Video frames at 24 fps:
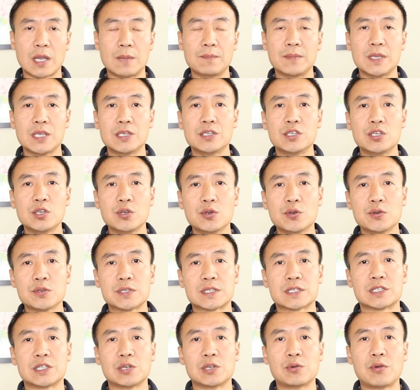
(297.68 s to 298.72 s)
can be
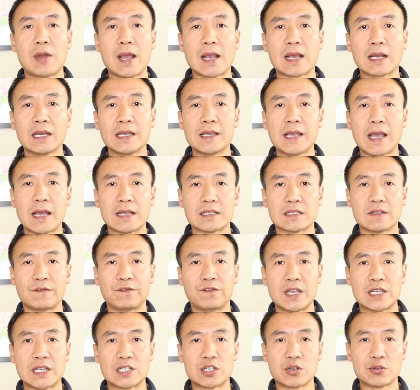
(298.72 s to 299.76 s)
used directly as a
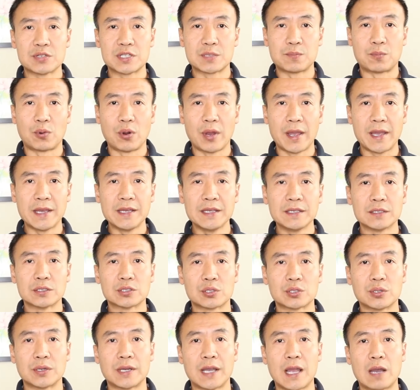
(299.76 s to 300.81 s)
facial spray
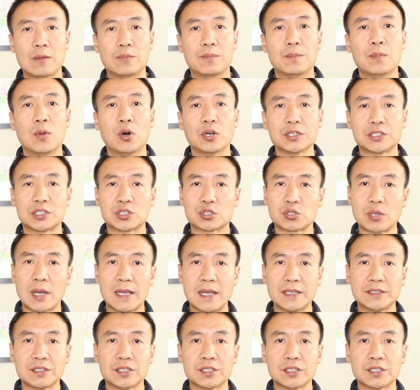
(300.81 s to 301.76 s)
to help moisturize